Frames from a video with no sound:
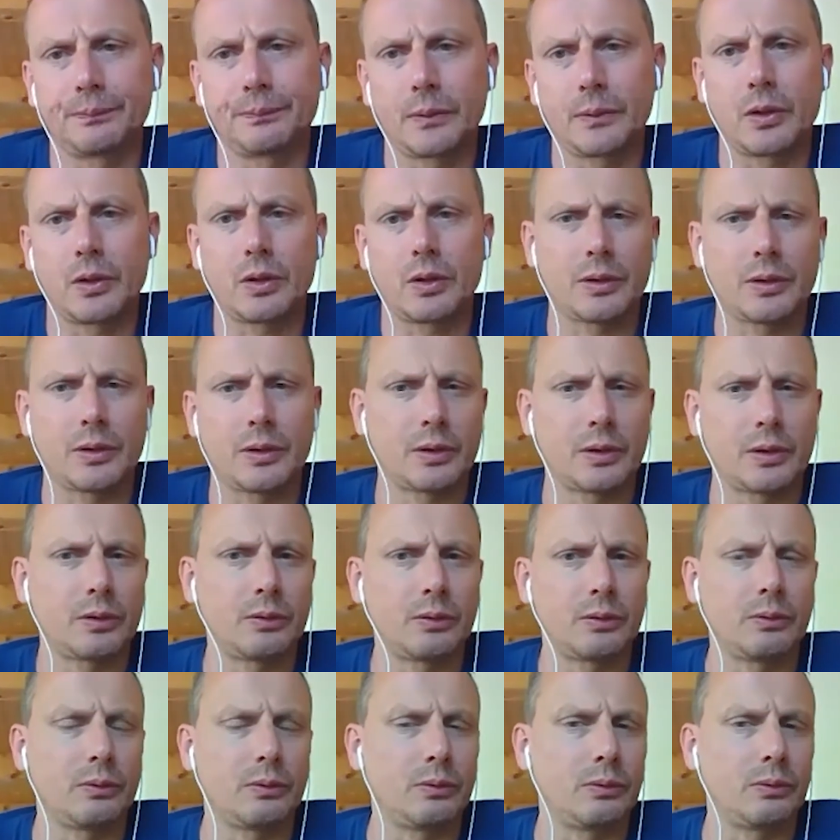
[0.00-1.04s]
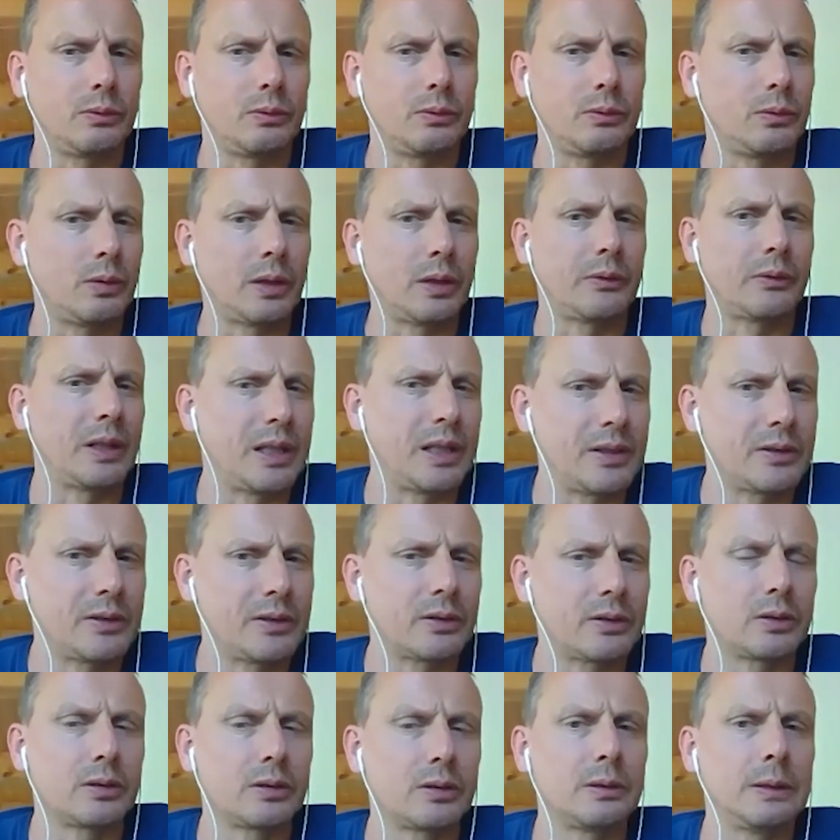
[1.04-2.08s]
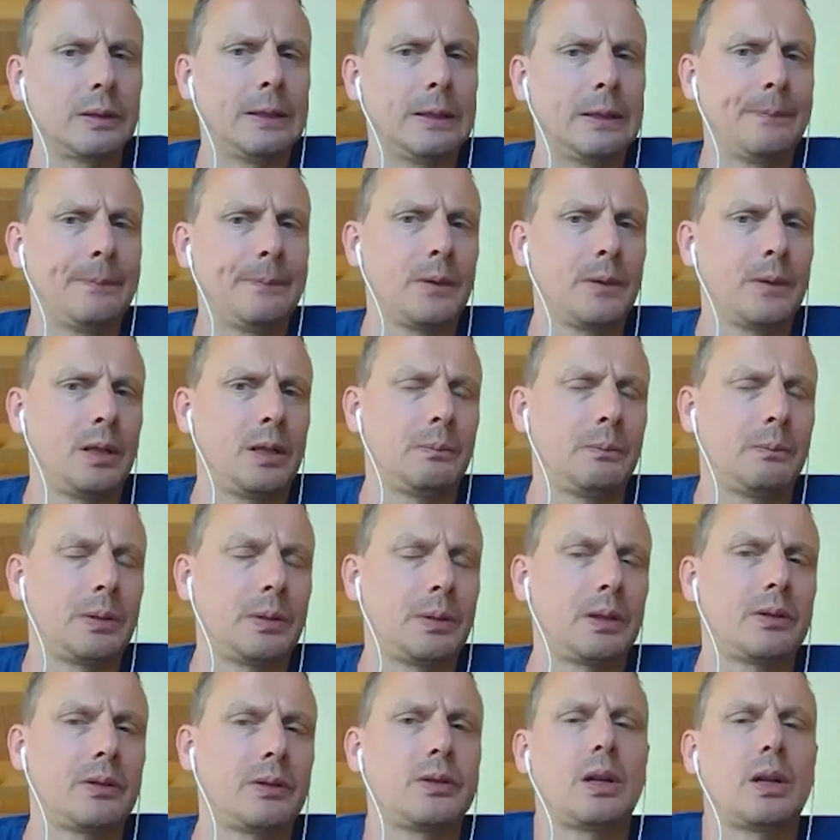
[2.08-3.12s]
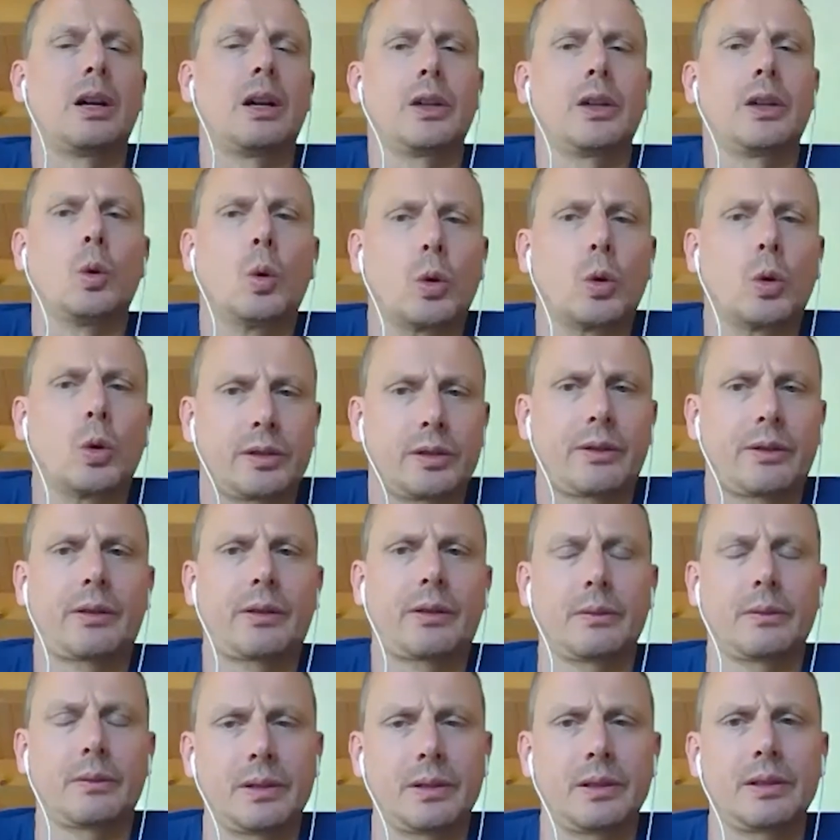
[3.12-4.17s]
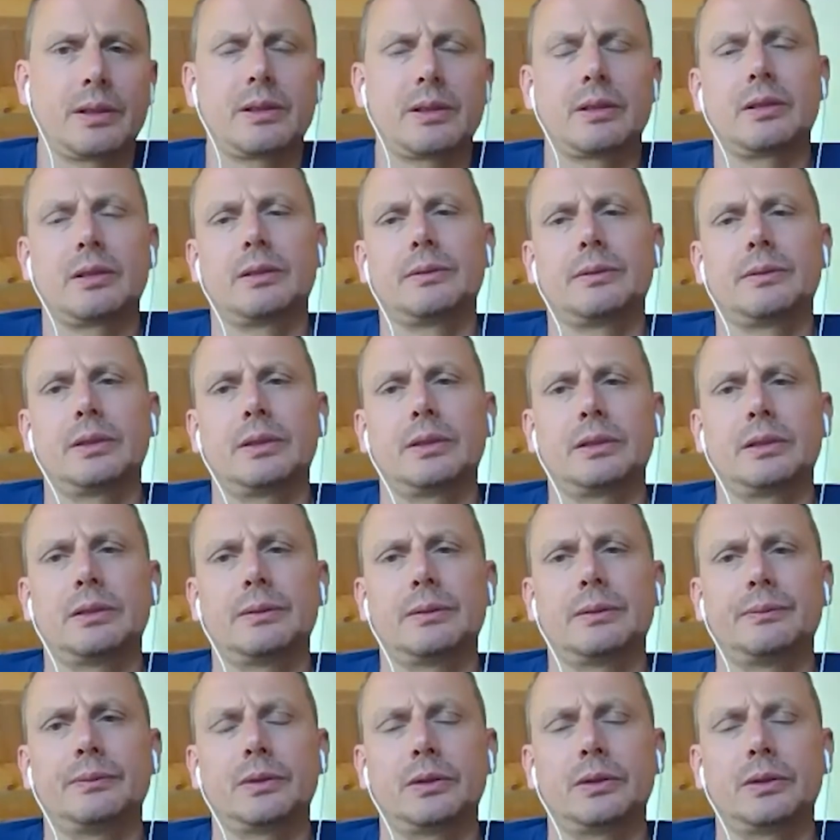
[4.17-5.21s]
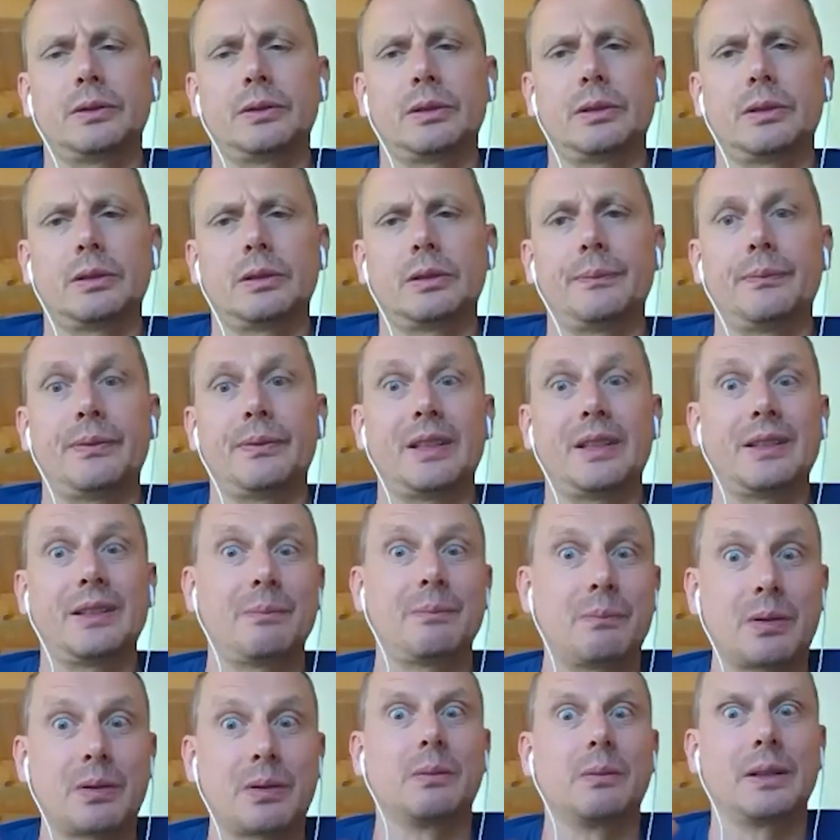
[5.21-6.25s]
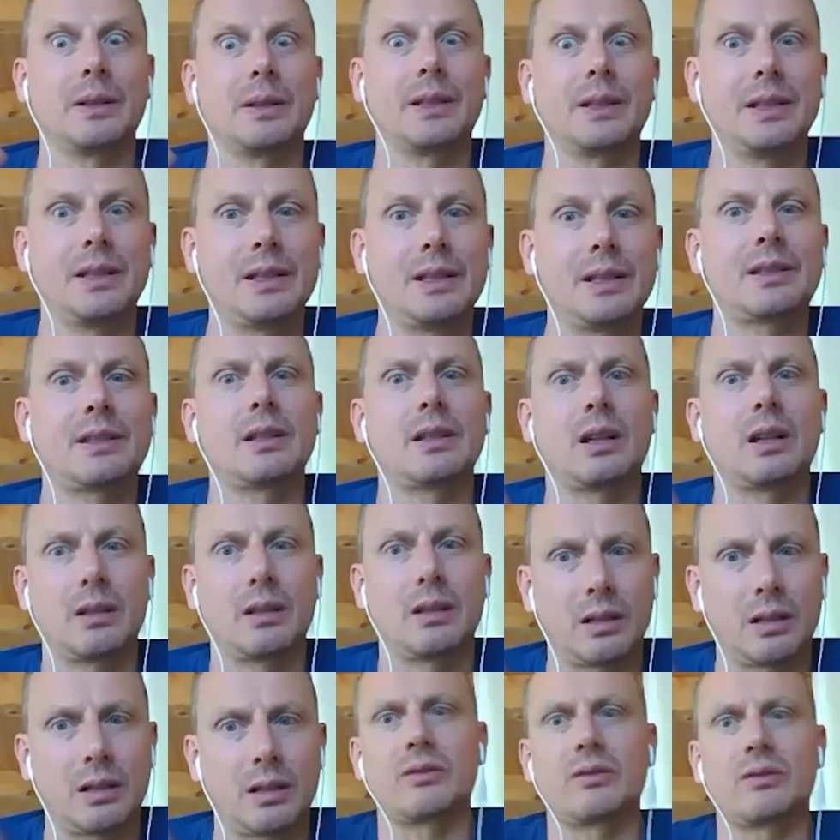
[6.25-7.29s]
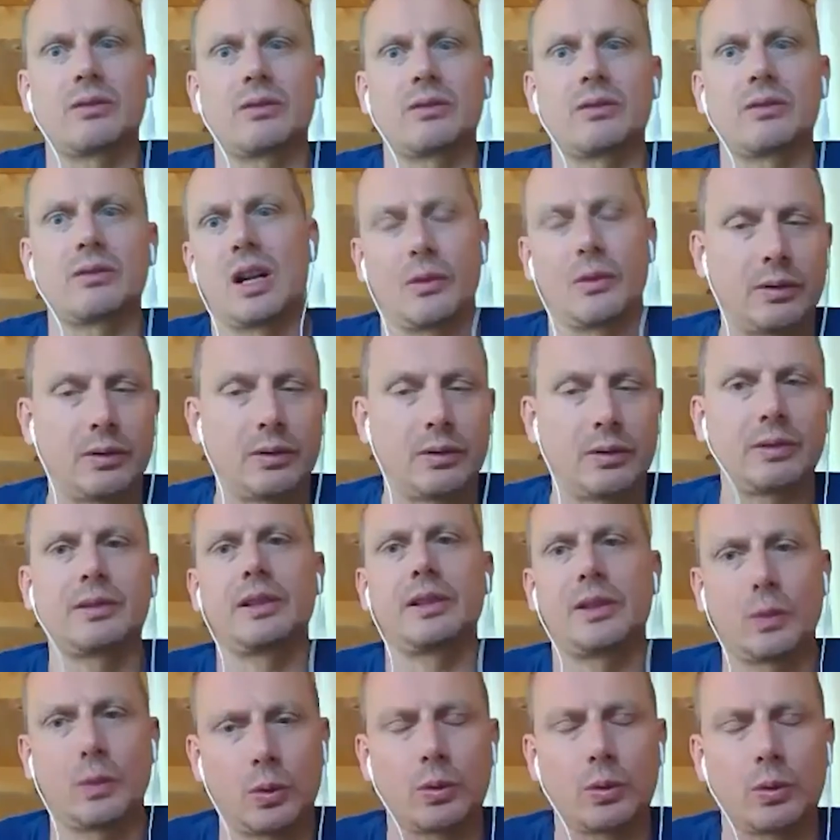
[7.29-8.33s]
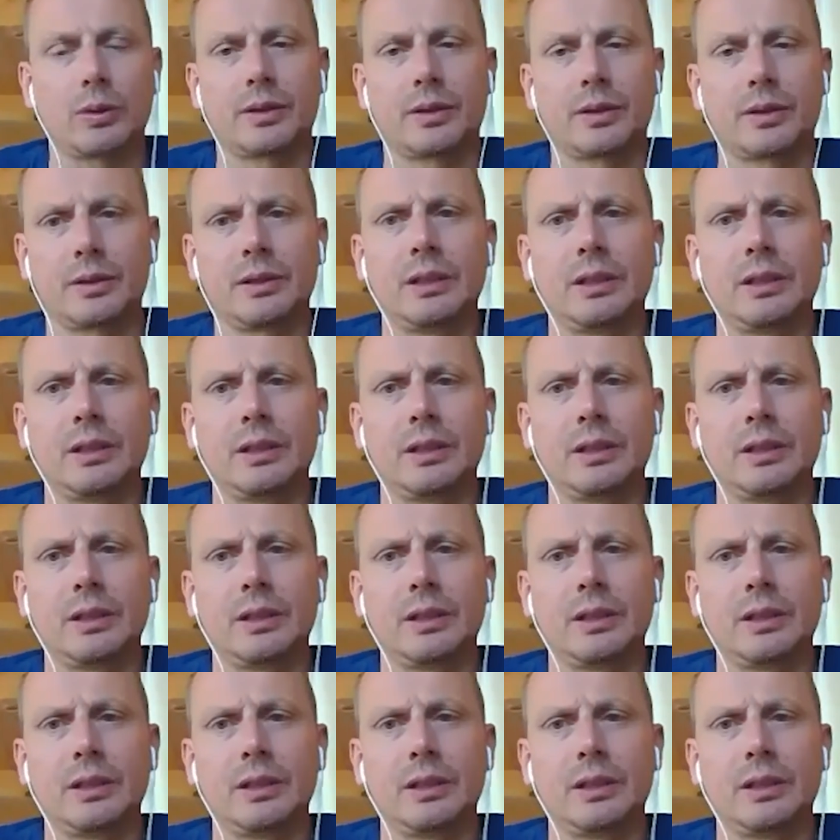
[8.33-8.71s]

just to to have an answer because I ordered some things and um, and then probably it's around this order